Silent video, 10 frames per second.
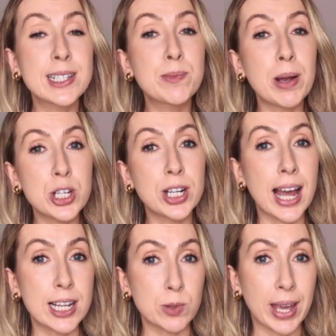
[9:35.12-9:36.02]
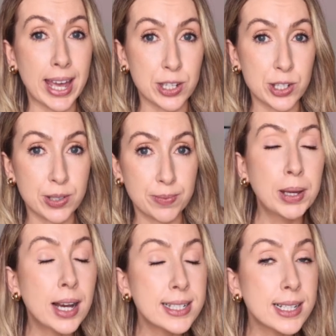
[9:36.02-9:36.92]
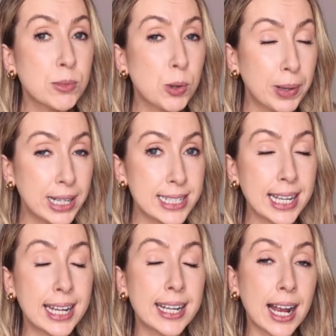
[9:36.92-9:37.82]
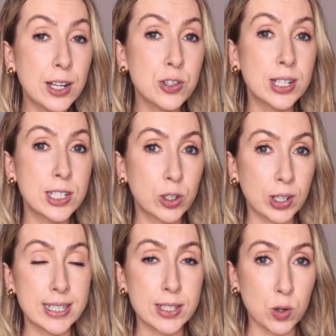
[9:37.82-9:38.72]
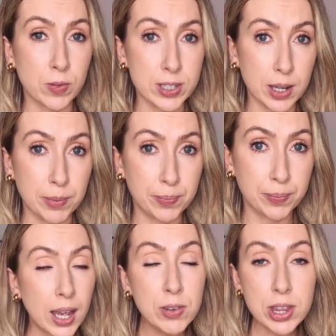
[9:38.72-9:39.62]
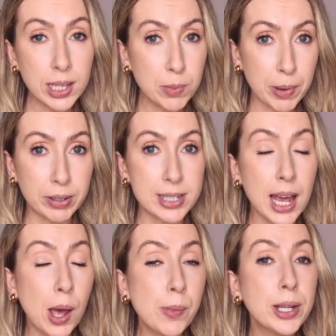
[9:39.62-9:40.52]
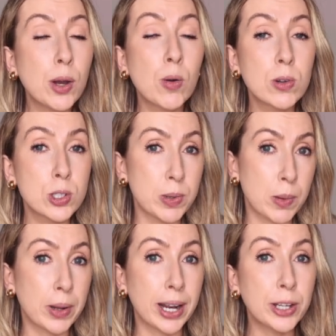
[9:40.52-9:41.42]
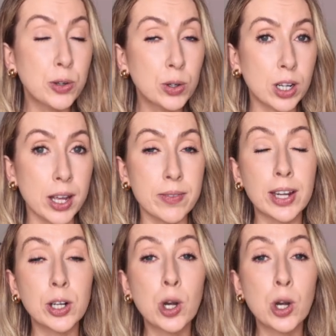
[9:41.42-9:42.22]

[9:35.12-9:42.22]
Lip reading: especially as we age, because our mobility naturally decreases over time. If you think about it, how many older people in your life can